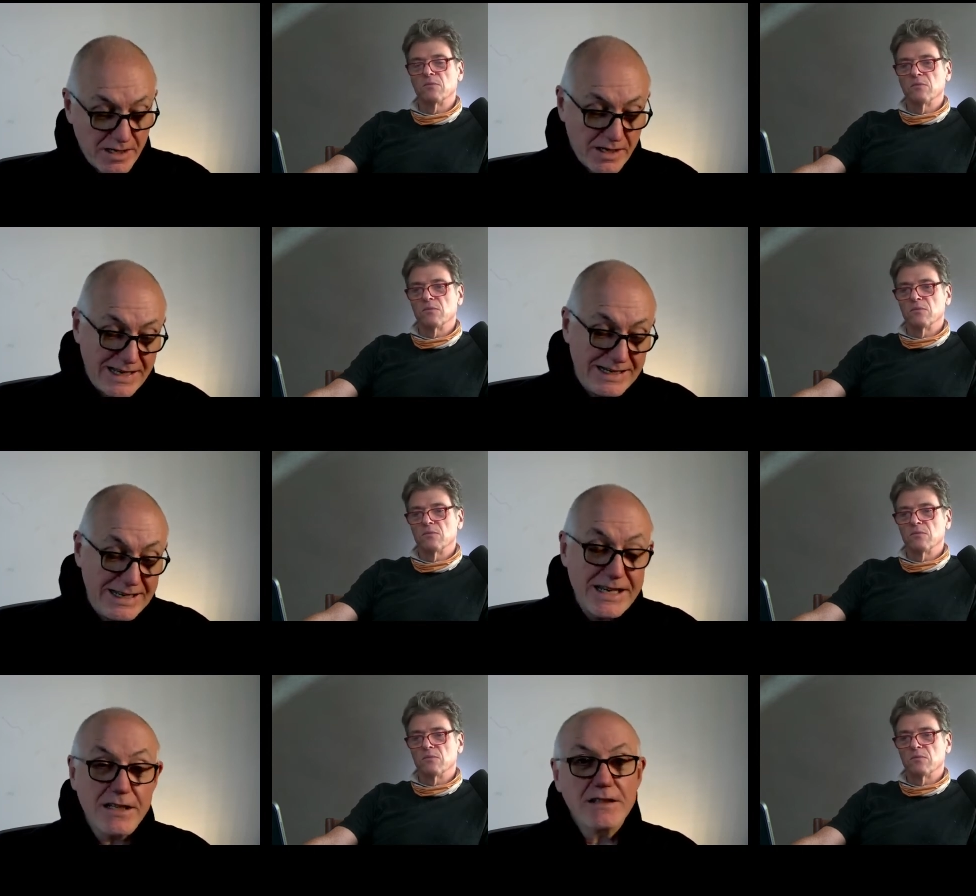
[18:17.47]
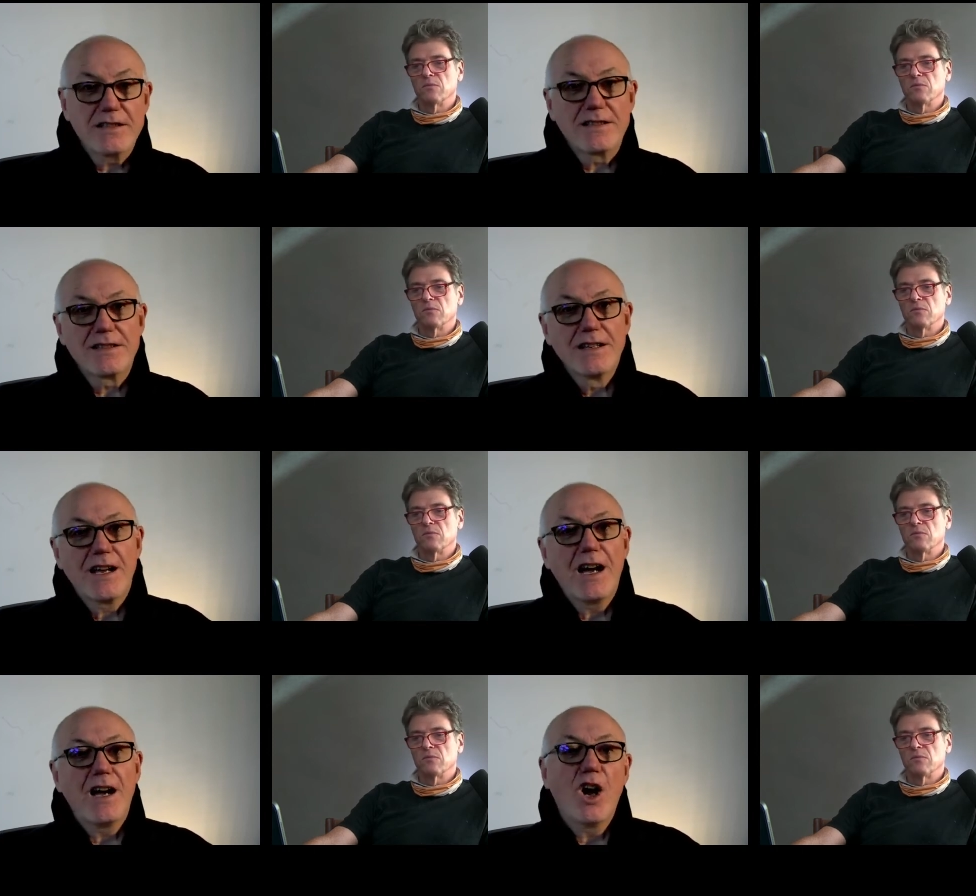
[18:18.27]
Speaker 1: elites
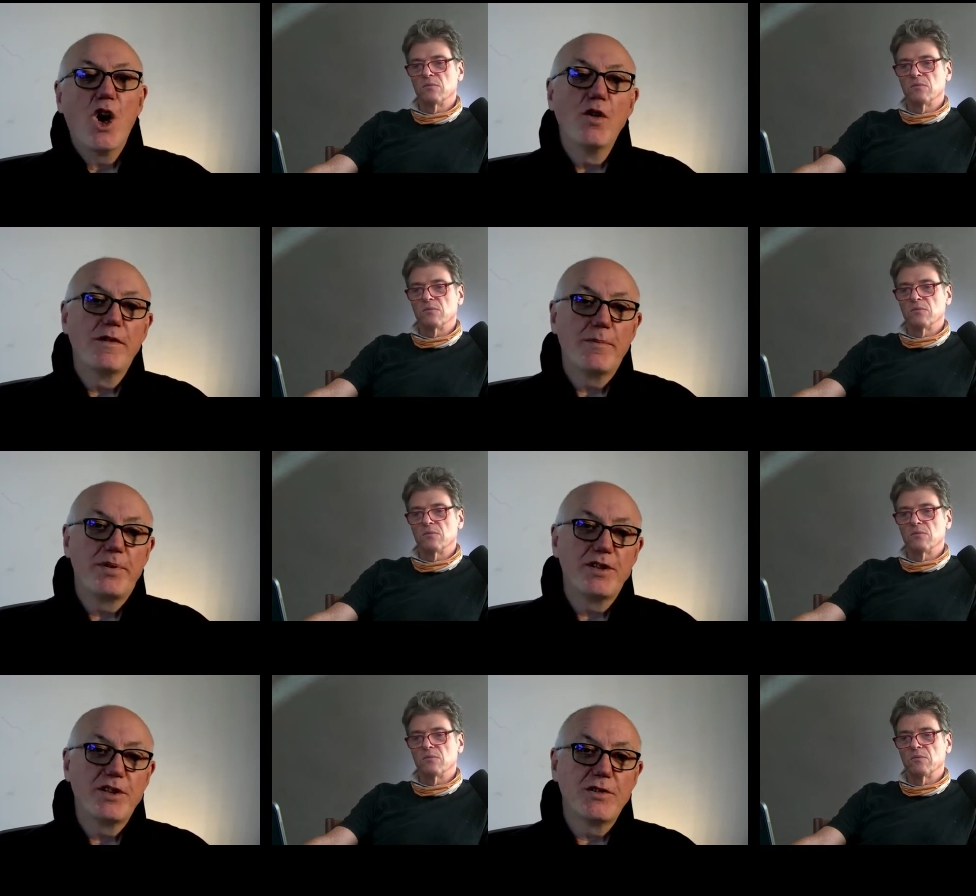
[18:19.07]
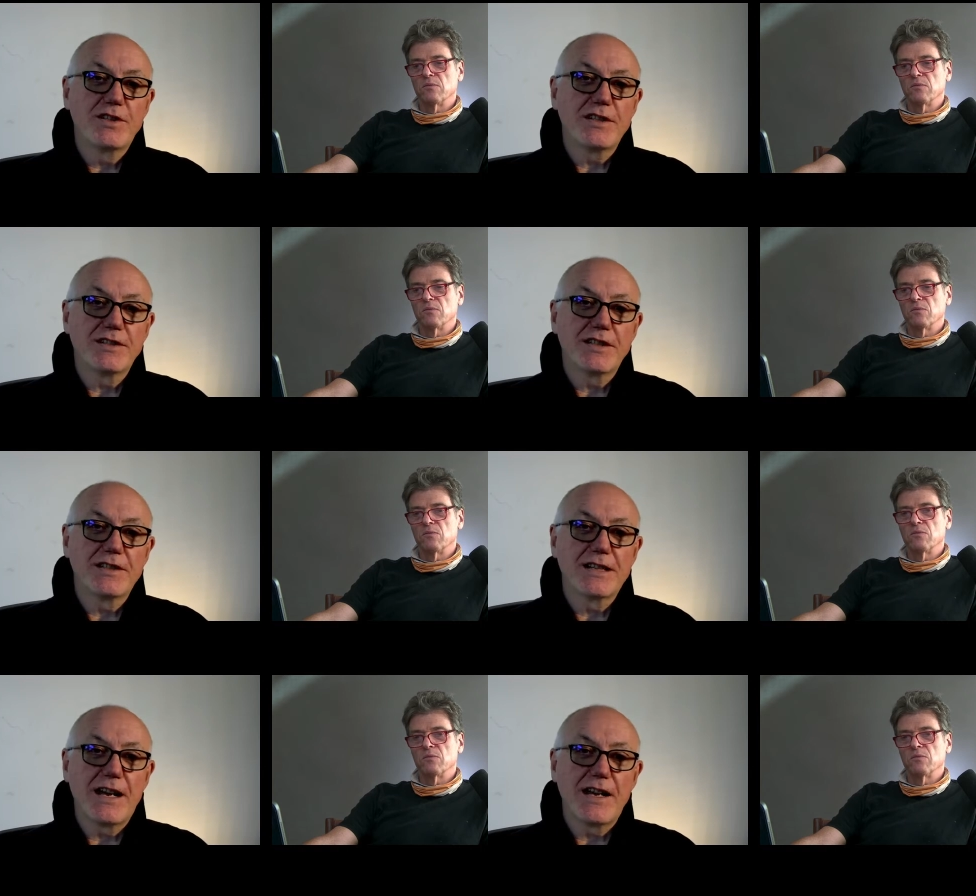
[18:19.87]
are overproduced in
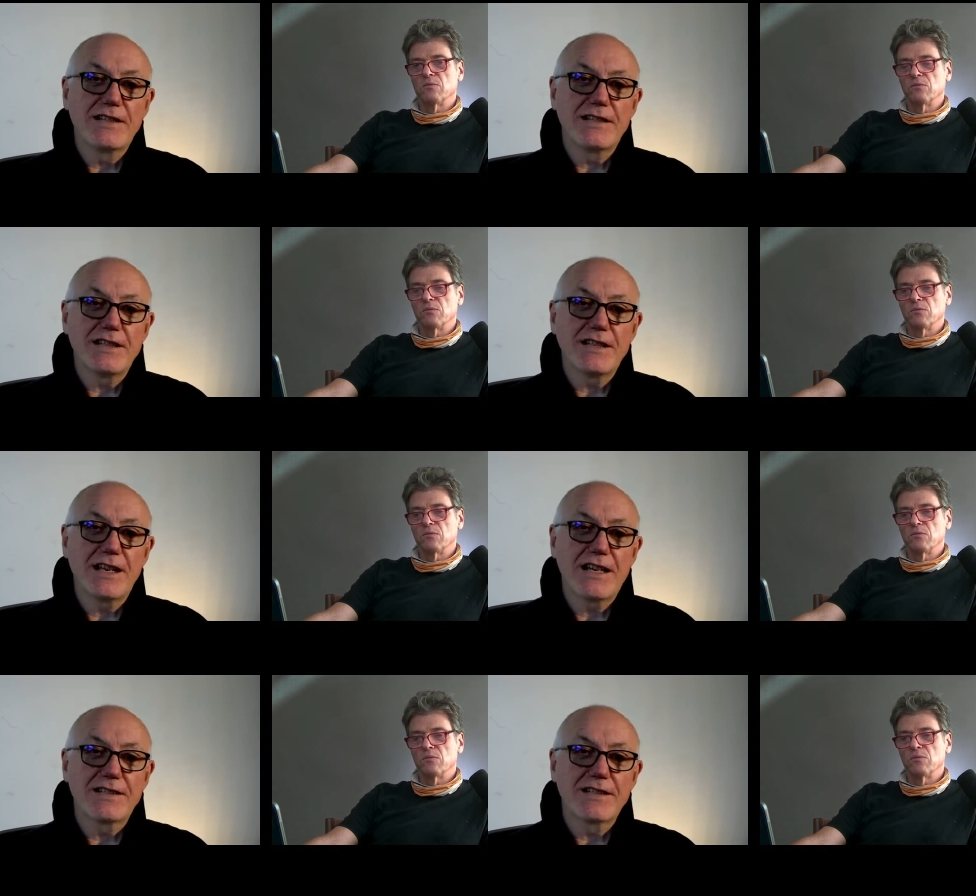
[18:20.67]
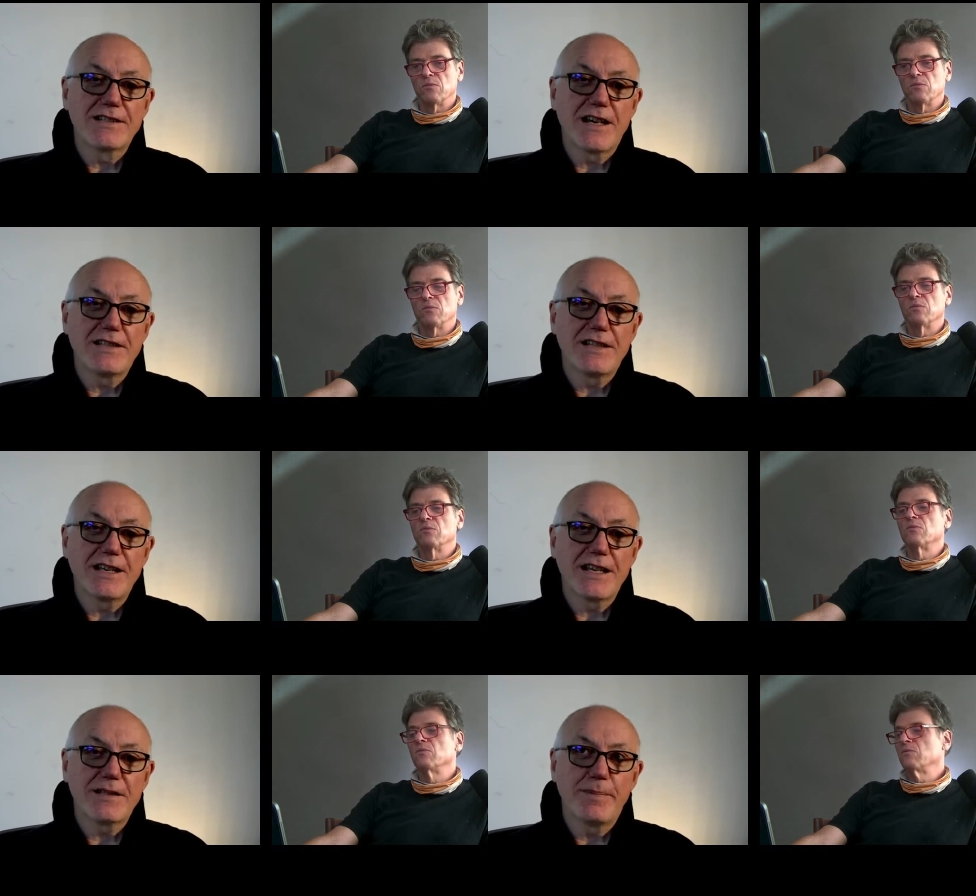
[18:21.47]
society as mm. society
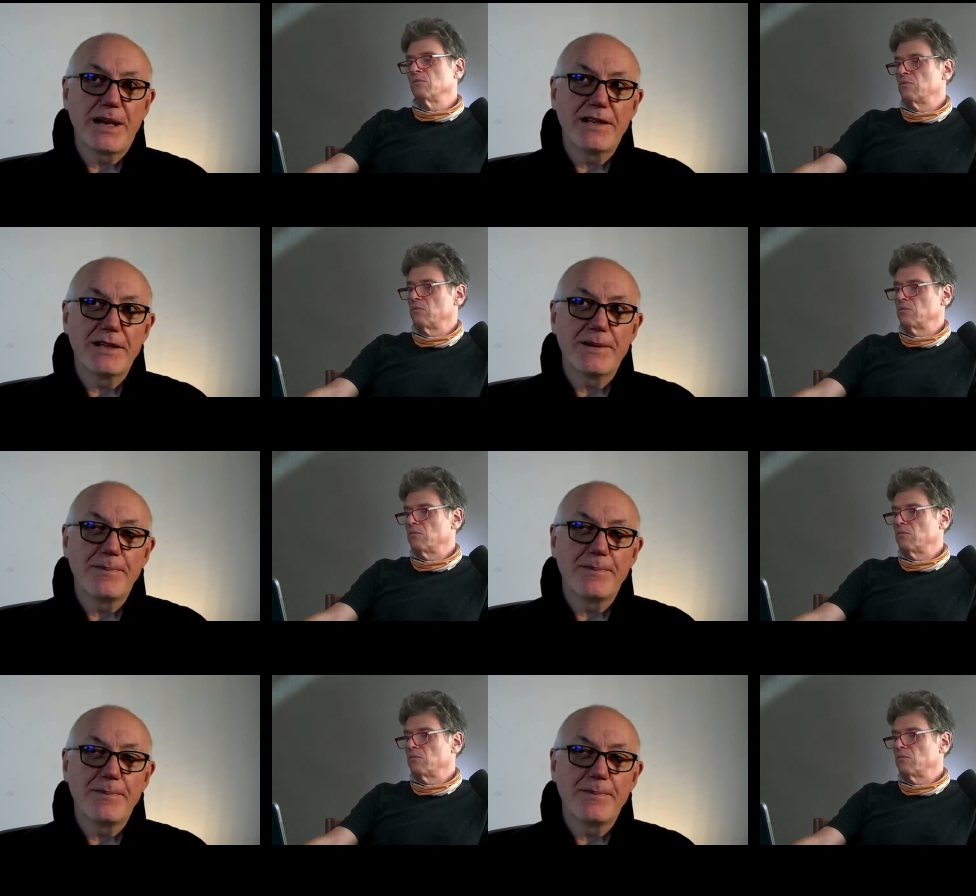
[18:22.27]
gets better,